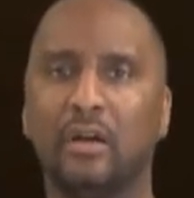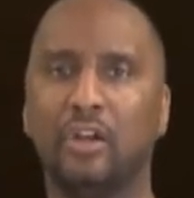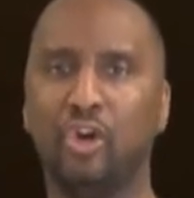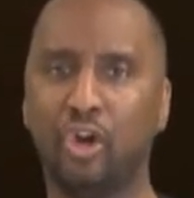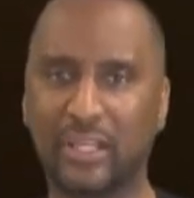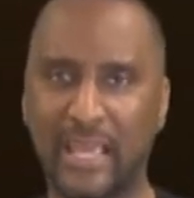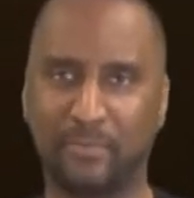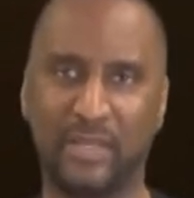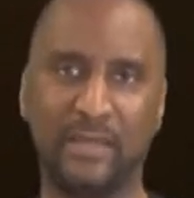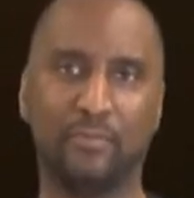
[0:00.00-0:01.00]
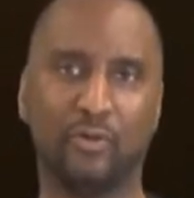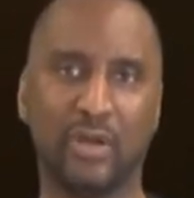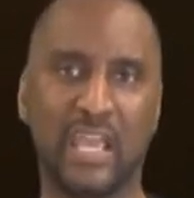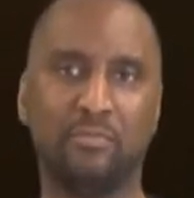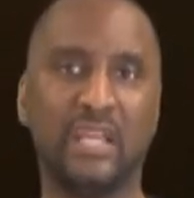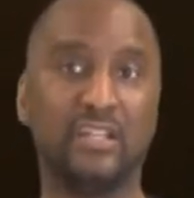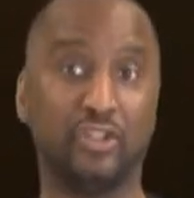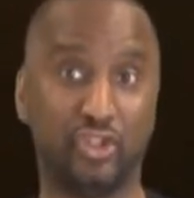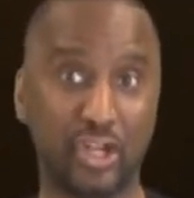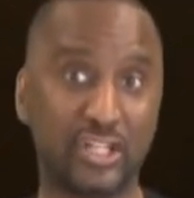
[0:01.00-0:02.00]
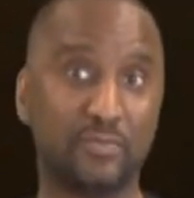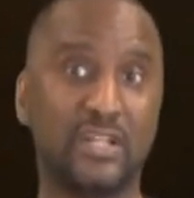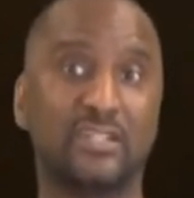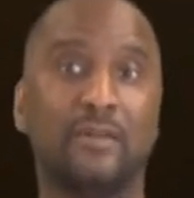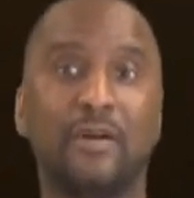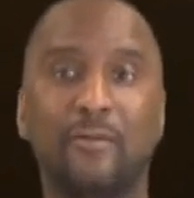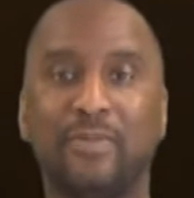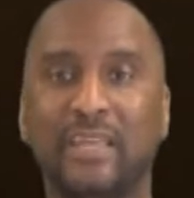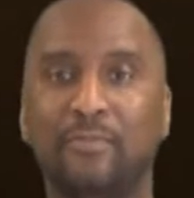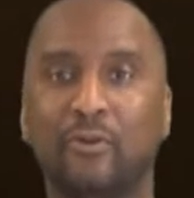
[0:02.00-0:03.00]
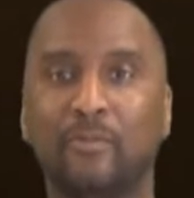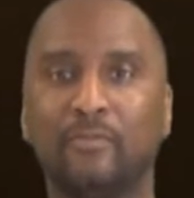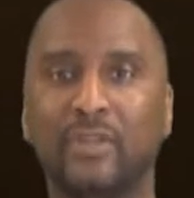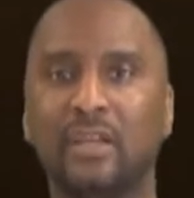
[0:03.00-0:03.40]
look at people and make judgments about people